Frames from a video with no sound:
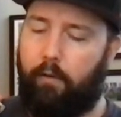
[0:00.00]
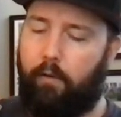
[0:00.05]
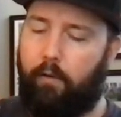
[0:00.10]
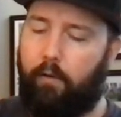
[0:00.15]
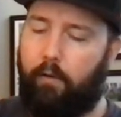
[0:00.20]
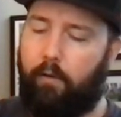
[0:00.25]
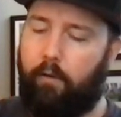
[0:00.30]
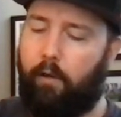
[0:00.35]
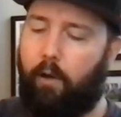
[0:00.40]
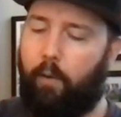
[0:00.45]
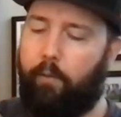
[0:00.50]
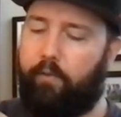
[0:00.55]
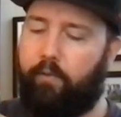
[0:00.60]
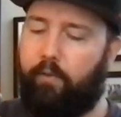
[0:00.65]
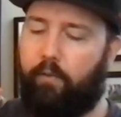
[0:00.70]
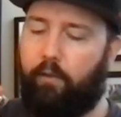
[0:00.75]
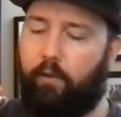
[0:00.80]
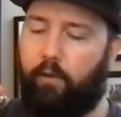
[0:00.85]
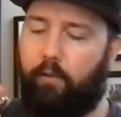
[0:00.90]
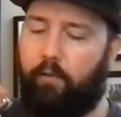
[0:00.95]
I wanna see
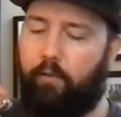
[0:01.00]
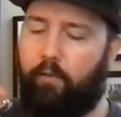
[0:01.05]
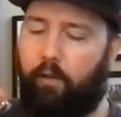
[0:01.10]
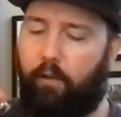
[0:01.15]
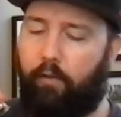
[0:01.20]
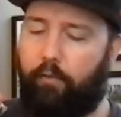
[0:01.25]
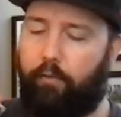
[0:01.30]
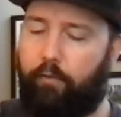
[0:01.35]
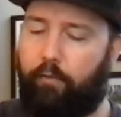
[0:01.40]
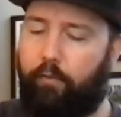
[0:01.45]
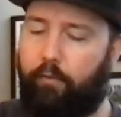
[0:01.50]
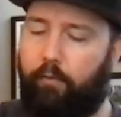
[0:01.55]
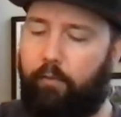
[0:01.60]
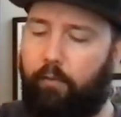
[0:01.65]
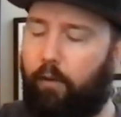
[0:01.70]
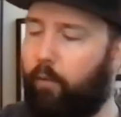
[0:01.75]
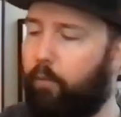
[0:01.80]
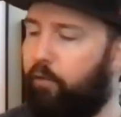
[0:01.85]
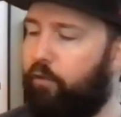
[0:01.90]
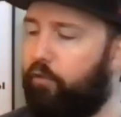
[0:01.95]
the good stuff. I
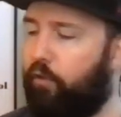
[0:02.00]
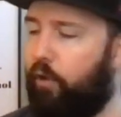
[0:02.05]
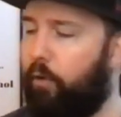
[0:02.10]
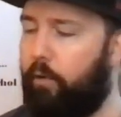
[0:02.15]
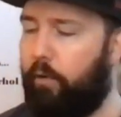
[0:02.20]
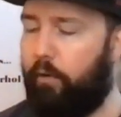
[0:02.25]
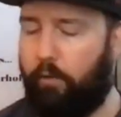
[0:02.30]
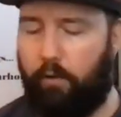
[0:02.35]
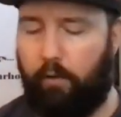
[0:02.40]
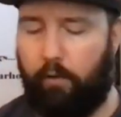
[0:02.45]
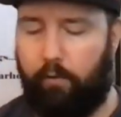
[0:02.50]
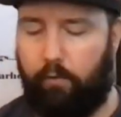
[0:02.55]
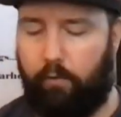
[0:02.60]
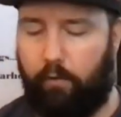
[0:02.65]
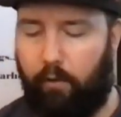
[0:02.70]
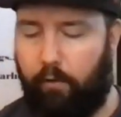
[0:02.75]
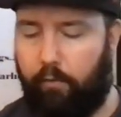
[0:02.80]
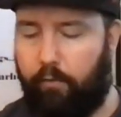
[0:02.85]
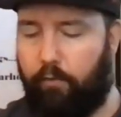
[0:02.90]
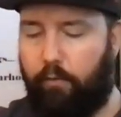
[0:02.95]
wanna show you the good
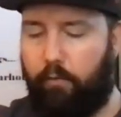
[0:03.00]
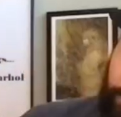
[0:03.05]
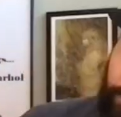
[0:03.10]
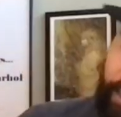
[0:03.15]
stuff.